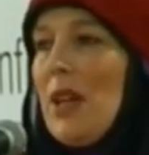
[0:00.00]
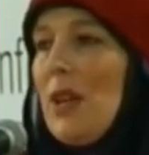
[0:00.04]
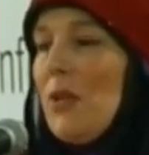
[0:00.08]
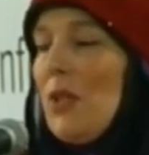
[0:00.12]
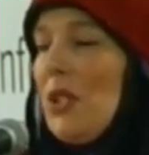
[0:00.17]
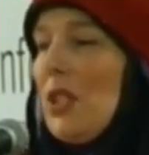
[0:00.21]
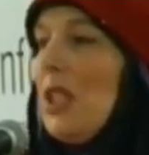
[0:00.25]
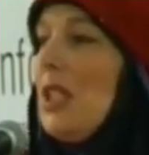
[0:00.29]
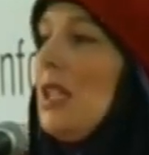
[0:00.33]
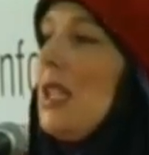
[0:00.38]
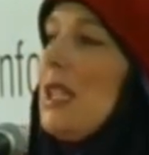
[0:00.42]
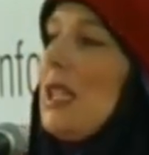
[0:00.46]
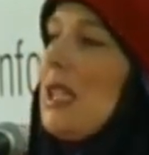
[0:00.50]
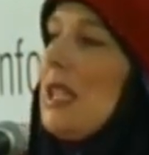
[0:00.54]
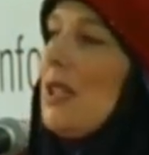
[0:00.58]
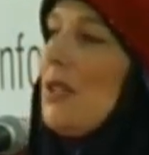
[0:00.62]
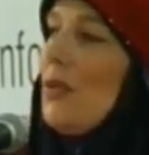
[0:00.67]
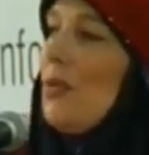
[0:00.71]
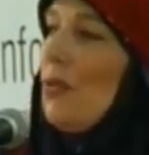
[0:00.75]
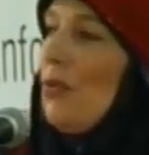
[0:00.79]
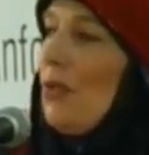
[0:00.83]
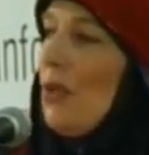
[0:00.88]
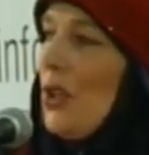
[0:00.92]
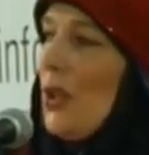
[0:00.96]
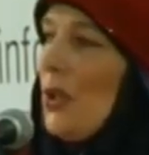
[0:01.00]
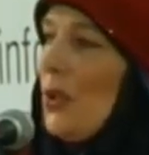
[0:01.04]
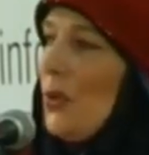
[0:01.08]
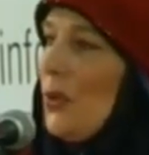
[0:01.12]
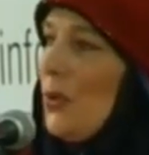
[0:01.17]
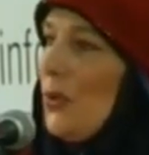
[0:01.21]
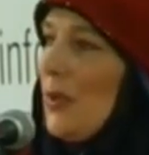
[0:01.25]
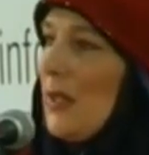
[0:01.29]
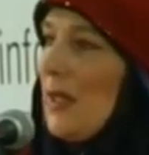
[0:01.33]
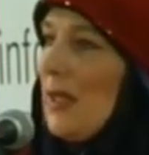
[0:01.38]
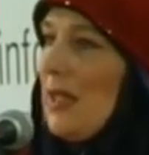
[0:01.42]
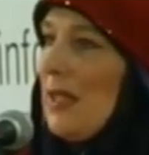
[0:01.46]
mountainous
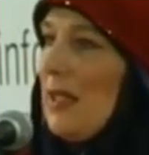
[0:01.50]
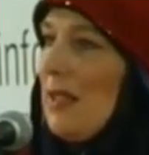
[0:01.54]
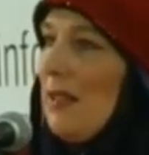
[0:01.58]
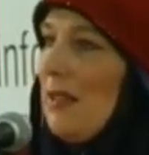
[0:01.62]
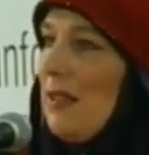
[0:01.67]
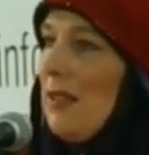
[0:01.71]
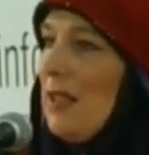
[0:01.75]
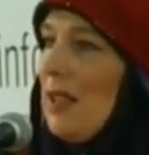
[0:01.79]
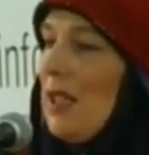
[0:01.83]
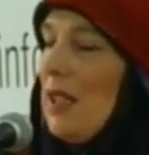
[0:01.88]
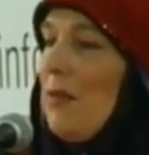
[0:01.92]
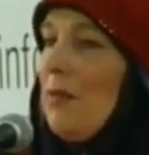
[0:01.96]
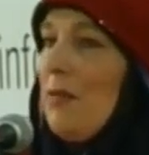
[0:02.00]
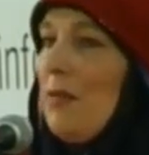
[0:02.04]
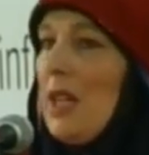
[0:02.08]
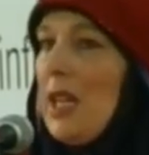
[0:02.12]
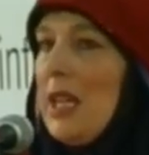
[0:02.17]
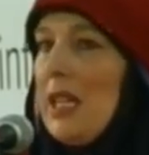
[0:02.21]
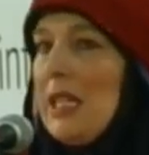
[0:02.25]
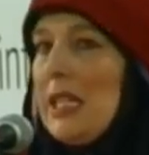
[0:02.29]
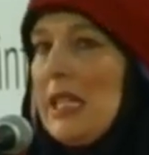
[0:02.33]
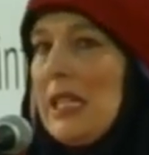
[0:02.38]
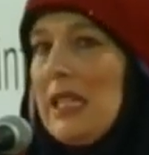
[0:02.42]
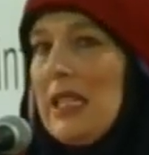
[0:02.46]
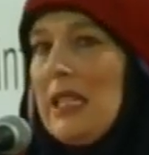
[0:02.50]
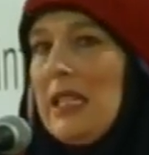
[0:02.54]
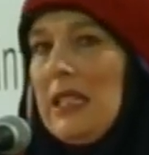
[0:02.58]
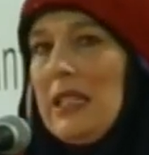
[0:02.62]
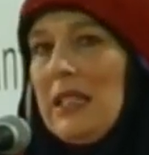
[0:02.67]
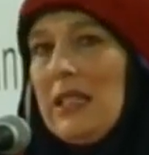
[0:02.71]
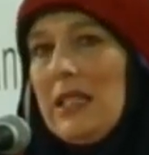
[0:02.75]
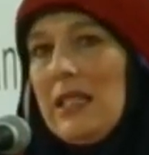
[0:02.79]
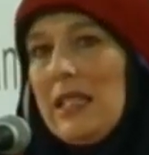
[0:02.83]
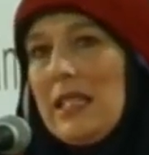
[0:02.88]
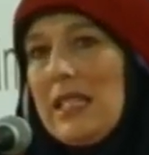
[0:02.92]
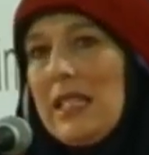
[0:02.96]
roads,
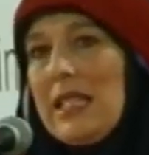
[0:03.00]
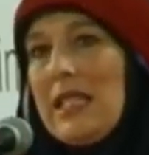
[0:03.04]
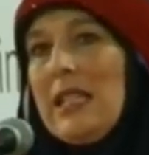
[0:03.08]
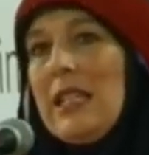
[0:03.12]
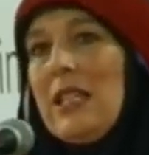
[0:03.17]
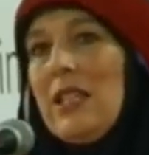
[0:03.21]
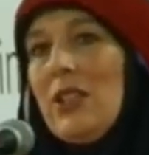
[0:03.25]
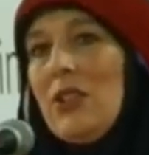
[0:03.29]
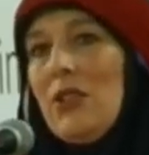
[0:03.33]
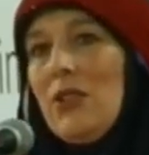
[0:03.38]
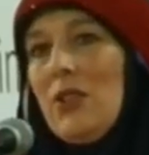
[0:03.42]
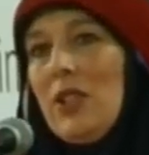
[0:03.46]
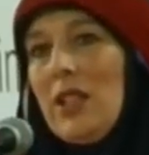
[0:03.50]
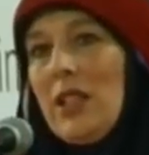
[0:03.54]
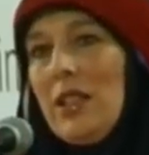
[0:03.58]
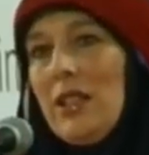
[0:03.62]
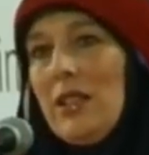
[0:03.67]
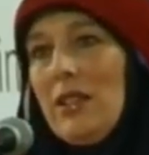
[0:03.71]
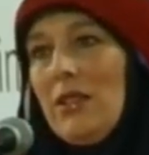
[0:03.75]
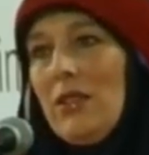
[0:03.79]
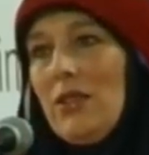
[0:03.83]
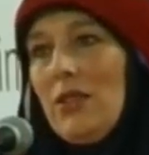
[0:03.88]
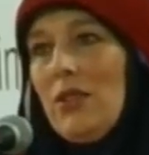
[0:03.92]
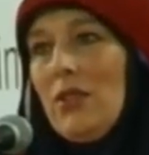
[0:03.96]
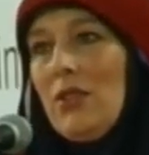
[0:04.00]
amazing scenery,